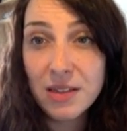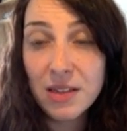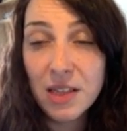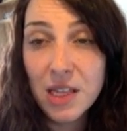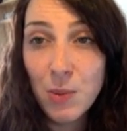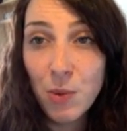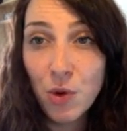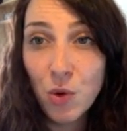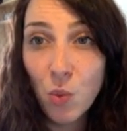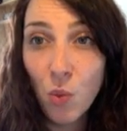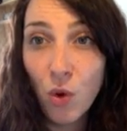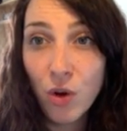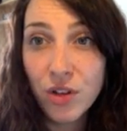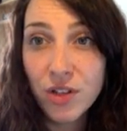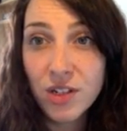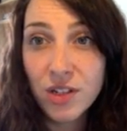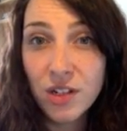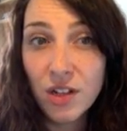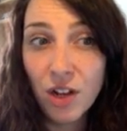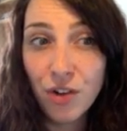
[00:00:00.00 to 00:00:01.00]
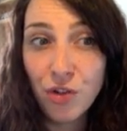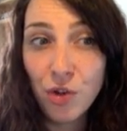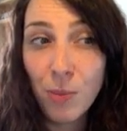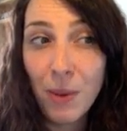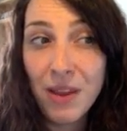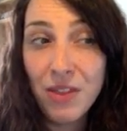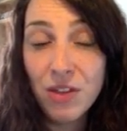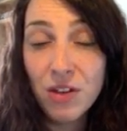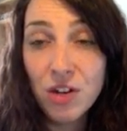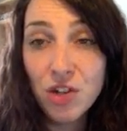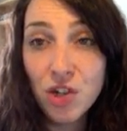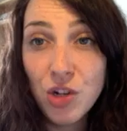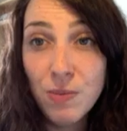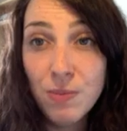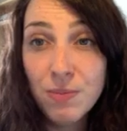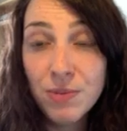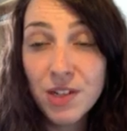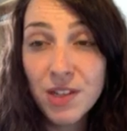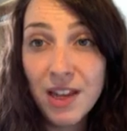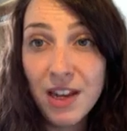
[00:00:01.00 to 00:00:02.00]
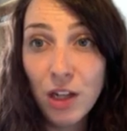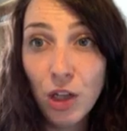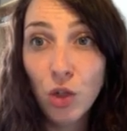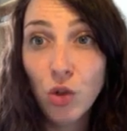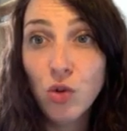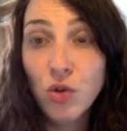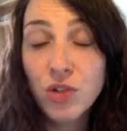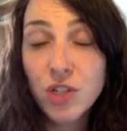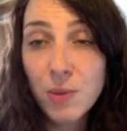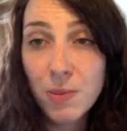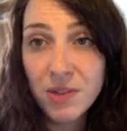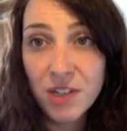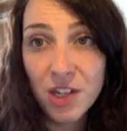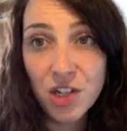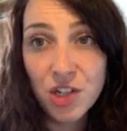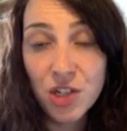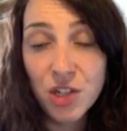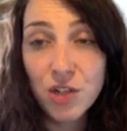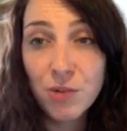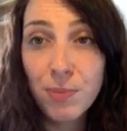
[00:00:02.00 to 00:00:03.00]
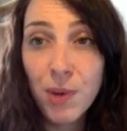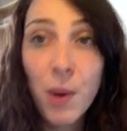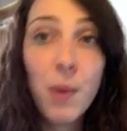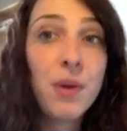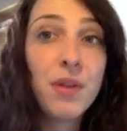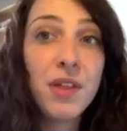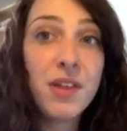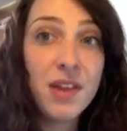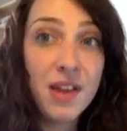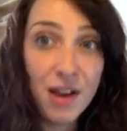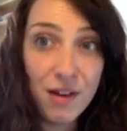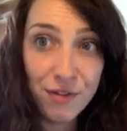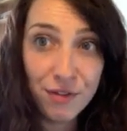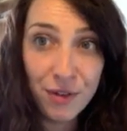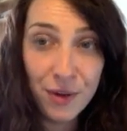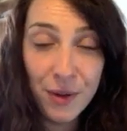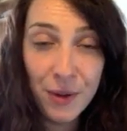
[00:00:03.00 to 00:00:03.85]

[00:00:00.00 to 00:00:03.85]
and they wouldn't want to undermine the regime to then lose the positions of power that they have.